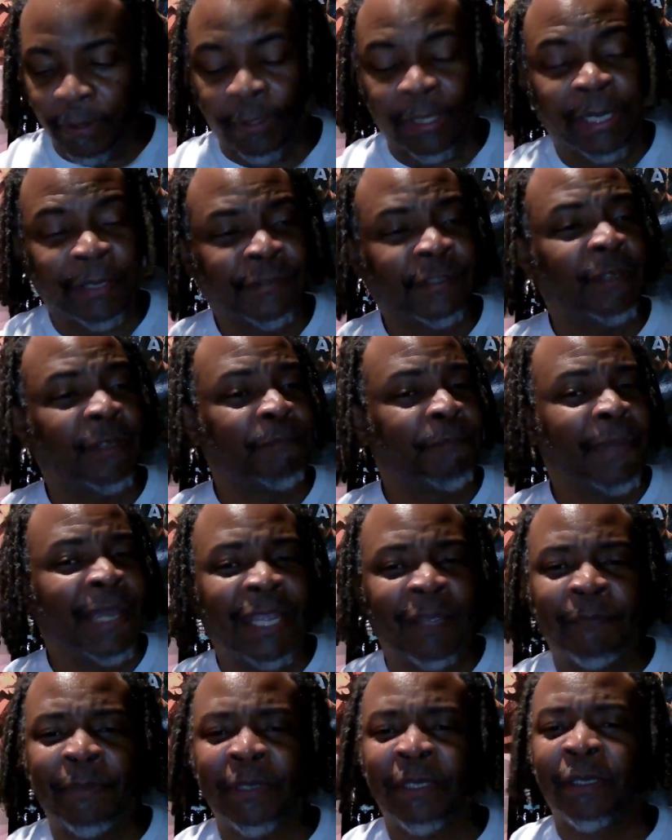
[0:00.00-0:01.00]
like I said,
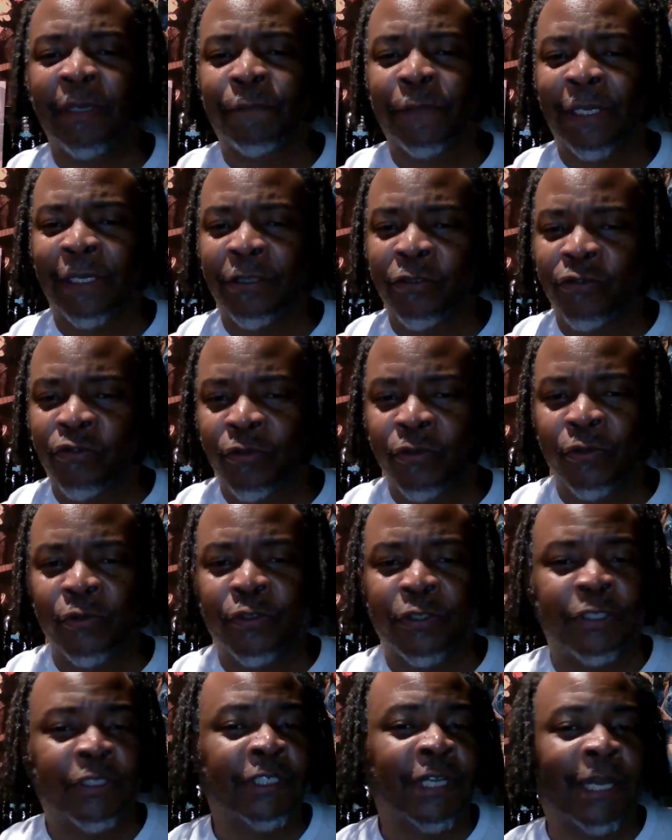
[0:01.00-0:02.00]
maybe if they
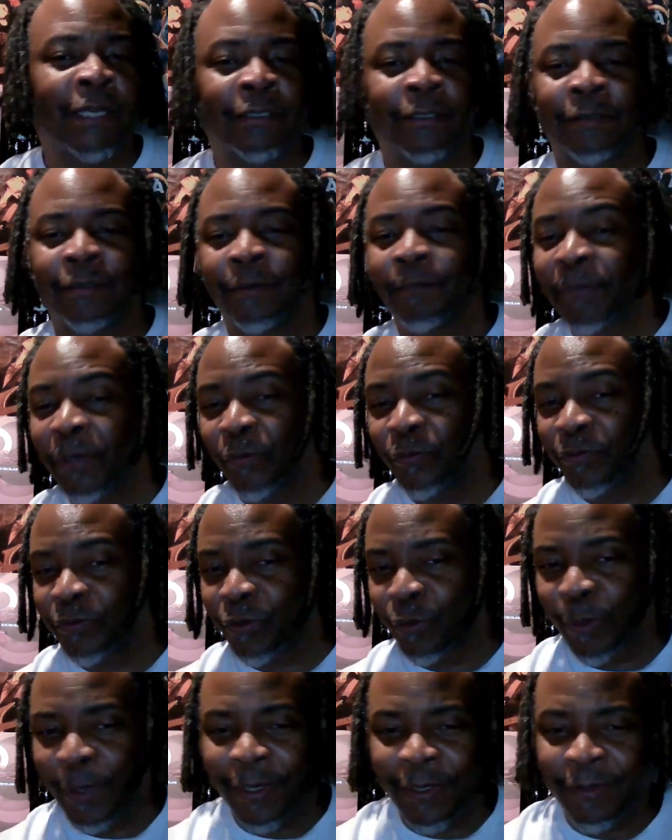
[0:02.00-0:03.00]
introduced T'Challa in a
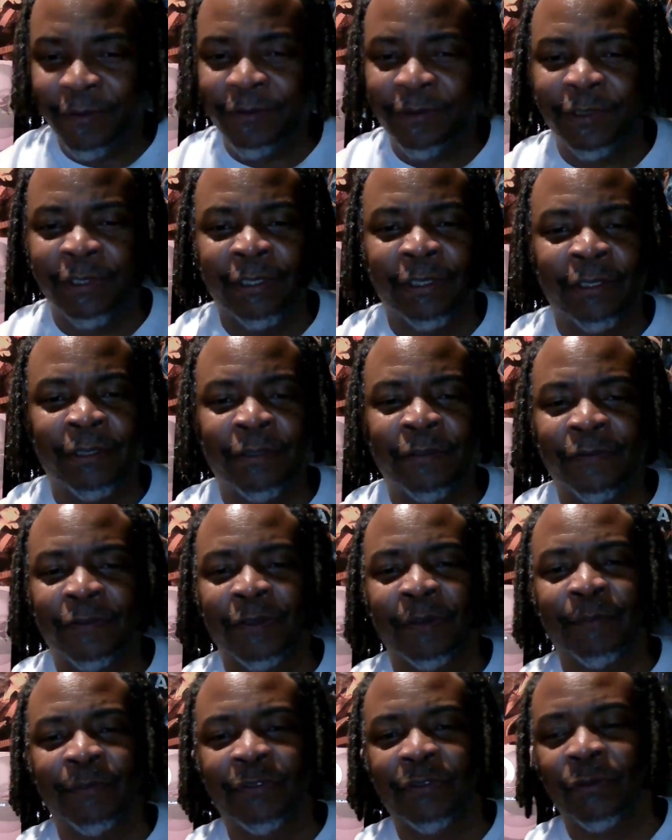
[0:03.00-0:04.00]
post-credit scene of
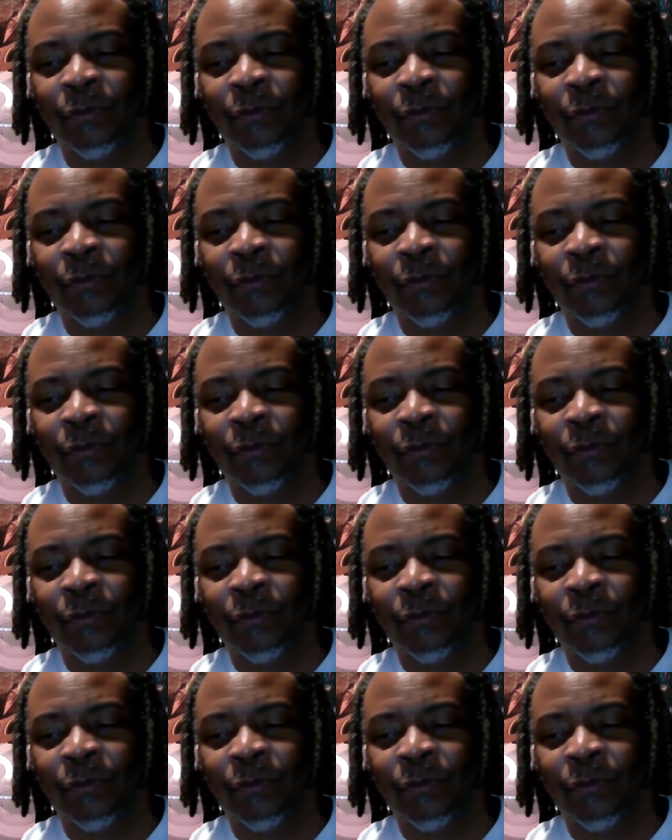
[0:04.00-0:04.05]
some